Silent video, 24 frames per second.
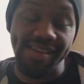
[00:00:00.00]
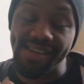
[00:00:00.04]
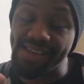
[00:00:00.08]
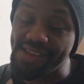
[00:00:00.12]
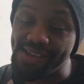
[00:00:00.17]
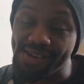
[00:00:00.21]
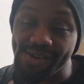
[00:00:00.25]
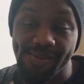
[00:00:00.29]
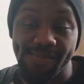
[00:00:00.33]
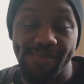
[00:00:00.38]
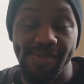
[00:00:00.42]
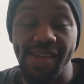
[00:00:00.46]

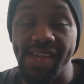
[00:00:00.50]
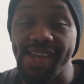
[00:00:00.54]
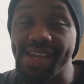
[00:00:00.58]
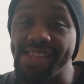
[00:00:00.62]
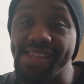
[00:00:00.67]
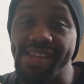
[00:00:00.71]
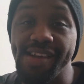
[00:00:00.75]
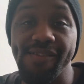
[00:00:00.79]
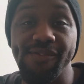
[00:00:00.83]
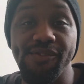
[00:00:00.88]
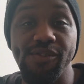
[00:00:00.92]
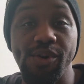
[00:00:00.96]
You'll be in
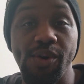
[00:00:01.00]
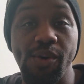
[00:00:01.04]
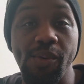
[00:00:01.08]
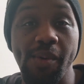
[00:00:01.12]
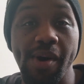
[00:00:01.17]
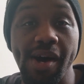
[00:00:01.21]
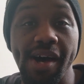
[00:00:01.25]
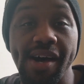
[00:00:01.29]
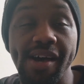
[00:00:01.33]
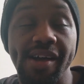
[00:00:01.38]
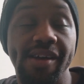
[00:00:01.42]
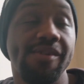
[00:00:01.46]
there for a
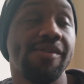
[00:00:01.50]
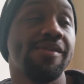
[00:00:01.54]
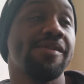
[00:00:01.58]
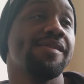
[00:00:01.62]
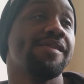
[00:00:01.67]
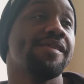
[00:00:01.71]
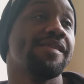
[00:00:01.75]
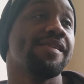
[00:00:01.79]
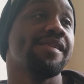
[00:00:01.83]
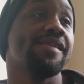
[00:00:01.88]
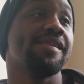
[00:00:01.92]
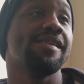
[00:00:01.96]
while,
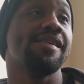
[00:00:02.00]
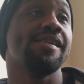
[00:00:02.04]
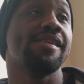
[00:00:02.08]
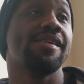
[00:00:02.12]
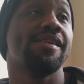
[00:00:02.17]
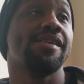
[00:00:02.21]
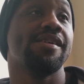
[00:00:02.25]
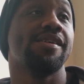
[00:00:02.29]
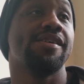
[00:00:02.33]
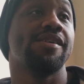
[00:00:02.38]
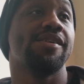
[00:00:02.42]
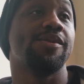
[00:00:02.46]

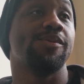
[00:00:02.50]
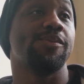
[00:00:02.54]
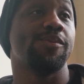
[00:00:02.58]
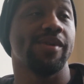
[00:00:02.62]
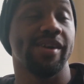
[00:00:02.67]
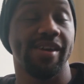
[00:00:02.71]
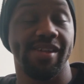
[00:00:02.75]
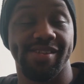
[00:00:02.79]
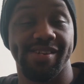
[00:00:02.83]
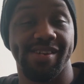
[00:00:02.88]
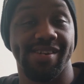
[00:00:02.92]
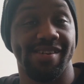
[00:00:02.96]

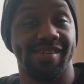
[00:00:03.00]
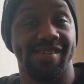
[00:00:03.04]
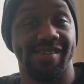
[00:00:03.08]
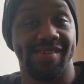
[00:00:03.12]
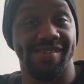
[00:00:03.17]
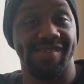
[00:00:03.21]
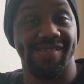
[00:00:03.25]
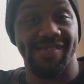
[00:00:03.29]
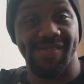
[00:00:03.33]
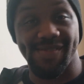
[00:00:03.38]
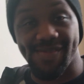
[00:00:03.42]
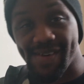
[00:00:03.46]
waiting
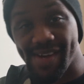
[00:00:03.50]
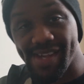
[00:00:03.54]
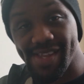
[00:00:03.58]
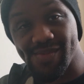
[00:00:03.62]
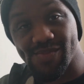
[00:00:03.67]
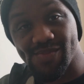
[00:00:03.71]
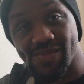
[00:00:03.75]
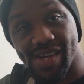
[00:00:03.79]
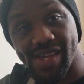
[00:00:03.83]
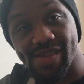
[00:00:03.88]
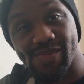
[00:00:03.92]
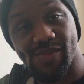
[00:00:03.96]

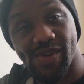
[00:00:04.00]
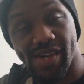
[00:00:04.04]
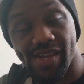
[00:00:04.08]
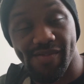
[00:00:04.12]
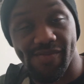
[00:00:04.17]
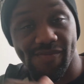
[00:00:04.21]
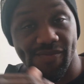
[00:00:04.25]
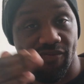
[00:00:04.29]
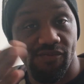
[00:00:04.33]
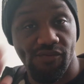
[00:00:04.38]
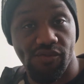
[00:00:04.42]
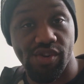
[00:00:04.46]

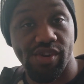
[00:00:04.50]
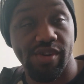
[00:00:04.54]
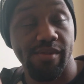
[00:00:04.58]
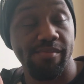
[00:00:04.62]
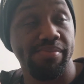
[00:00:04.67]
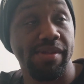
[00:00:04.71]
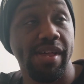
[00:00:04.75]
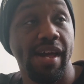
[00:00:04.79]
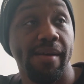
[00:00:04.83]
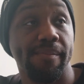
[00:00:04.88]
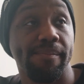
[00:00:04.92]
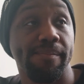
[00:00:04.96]
for your
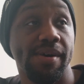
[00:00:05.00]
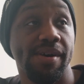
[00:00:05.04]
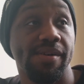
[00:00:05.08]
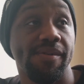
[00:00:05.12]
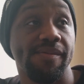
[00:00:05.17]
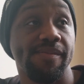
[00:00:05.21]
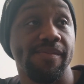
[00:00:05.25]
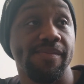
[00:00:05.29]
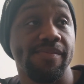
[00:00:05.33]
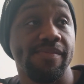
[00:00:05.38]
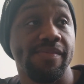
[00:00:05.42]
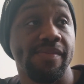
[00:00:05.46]
black belt.
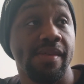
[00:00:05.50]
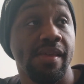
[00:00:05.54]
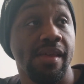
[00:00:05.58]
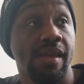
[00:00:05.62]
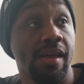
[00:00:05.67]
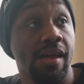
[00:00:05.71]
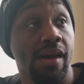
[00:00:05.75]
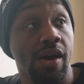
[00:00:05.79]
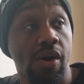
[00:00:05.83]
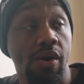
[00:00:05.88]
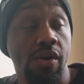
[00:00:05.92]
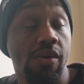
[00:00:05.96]

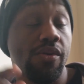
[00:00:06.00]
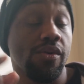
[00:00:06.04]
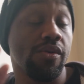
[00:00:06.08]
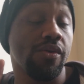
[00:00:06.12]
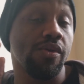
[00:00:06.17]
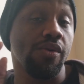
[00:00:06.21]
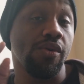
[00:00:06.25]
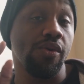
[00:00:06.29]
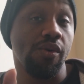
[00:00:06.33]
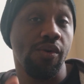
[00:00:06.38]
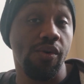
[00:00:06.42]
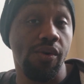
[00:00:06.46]

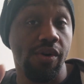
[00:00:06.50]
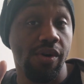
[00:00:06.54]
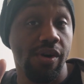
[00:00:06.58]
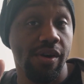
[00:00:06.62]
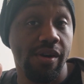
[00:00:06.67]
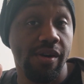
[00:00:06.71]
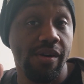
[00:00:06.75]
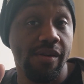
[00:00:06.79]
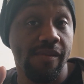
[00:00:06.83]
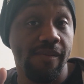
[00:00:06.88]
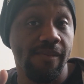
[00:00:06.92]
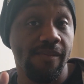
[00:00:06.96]

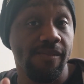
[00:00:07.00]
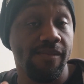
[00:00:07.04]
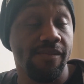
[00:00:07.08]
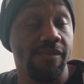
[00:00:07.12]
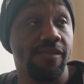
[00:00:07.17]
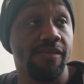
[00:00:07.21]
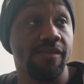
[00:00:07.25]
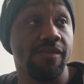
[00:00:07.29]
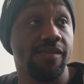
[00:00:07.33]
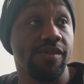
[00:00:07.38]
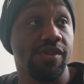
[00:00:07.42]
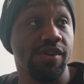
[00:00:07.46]
Or
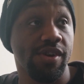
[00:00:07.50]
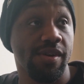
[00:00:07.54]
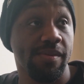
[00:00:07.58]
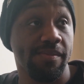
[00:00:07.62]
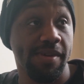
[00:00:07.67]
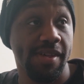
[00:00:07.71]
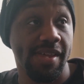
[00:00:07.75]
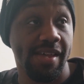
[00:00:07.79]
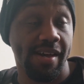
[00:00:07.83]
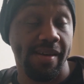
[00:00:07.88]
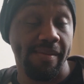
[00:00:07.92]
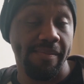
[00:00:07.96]
you could
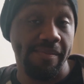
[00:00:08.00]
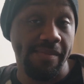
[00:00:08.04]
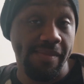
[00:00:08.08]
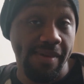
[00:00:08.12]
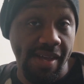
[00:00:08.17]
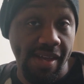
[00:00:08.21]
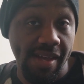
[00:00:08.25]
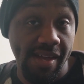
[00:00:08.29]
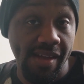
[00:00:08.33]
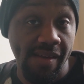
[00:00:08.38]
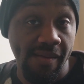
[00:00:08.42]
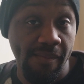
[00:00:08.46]
be like
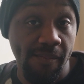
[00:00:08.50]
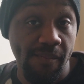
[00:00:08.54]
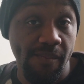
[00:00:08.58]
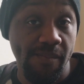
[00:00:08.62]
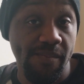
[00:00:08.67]
me